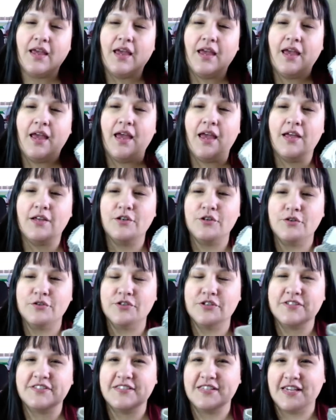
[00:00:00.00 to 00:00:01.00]
and you're
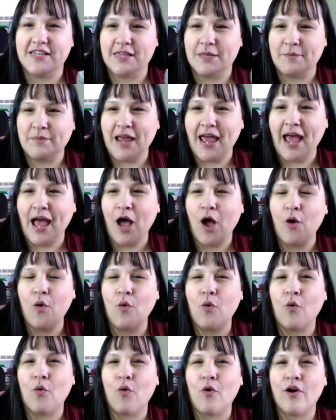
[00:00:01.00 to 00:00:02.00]
just seeing them now
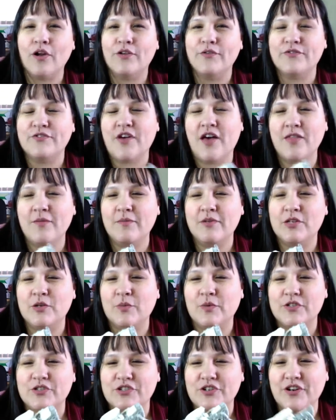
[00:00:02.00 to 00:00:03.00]
or you saw them and you
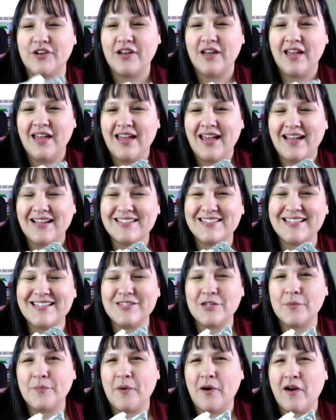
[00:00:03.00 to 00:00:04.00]
weren't sure, because these
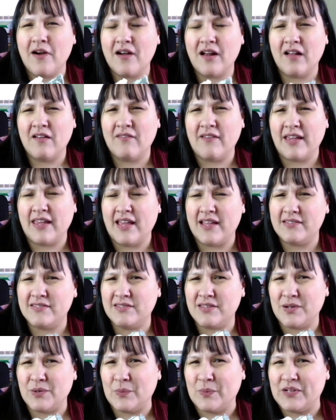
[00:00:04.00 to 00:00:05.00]
are part of, I guess,
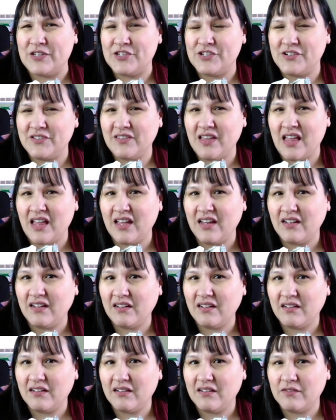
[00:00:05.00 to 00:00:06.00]
their winter line
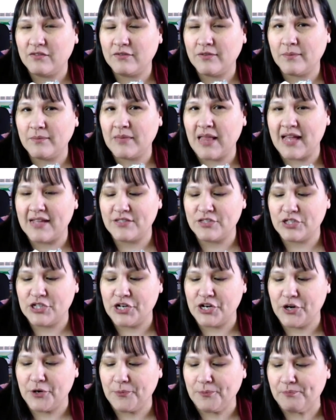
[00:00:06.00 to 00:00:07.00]
from last
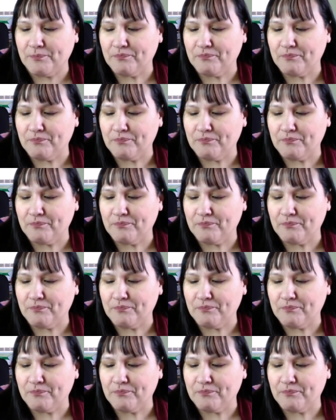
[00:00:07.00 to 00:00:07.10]
year.